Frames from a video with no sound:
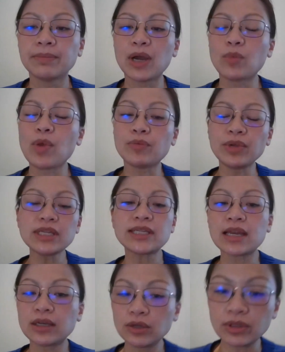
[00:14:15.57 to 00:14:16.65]
But when we
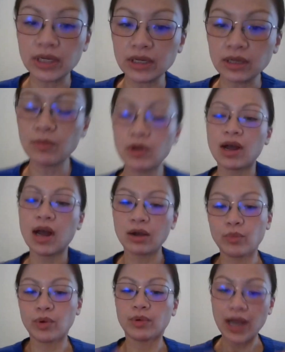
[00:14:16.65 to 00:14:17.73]
send you the email
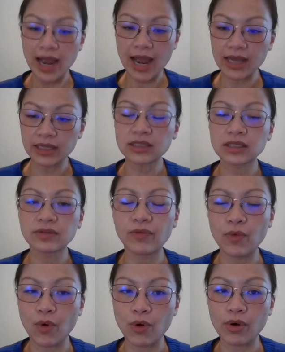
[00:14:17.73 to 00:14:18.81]
out, we will ask
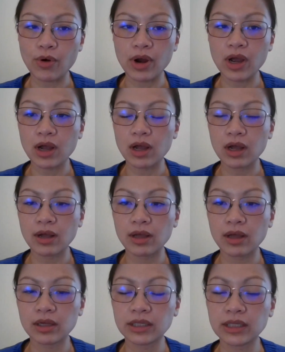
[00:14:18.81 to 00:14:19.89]
for
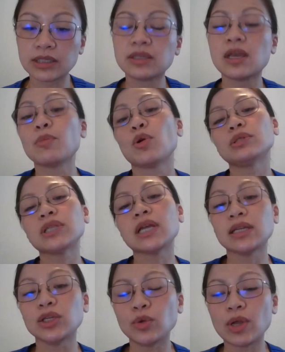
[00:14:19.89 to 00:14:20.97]
the CMOs
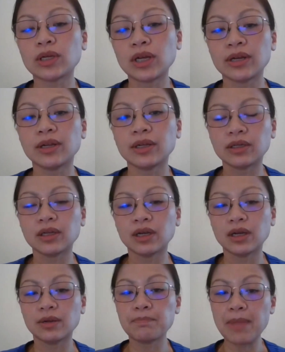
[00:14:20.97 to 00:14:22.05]
and the UN clinic
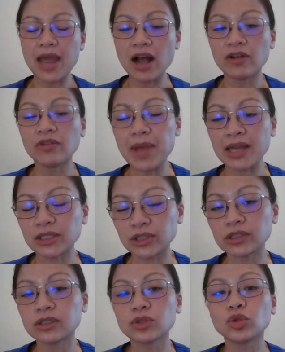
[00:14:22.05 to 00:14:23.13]
health
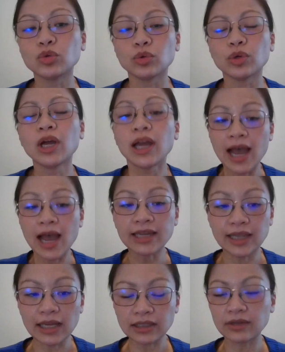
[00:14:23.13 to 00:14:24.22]
managers to
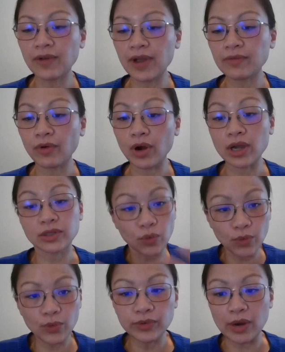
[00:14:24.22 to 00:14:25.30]
identify for us
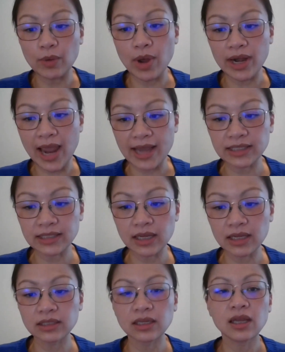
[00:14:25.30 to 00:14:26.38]
who they want
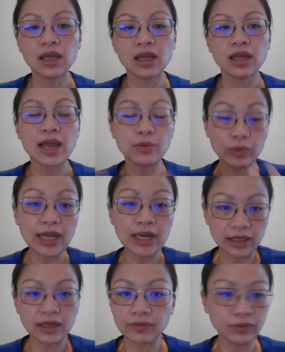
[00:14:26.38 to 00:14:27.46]
access, and we
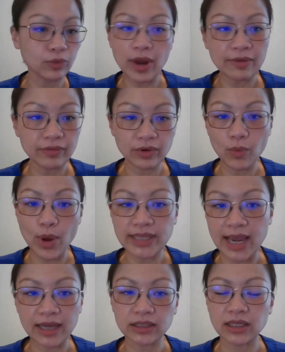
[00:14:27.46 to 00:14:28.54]
can give whoever
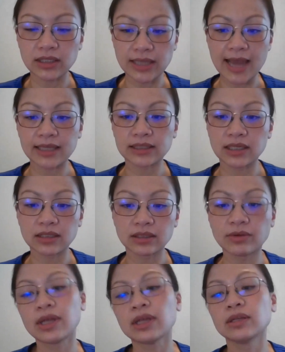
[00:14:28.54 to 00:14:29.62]
wants access,
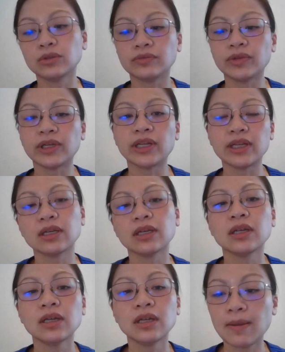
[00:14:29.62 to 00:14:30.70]
okay, to fill it in.